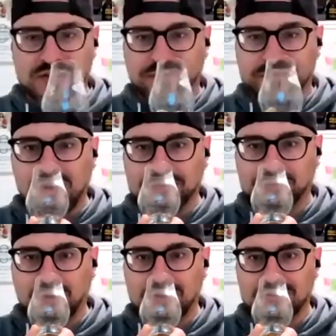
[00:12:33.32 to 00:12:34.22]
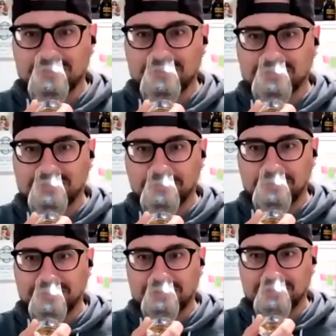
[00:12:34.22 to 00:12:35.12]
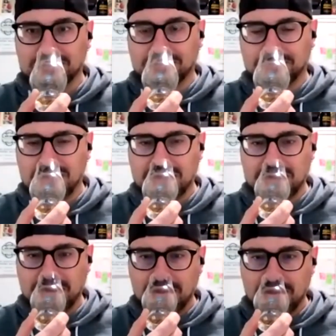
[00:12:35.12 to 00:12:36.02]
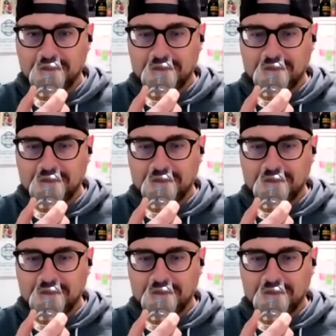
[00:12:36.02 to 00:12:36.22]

a few drops of water just to see what that does on mine.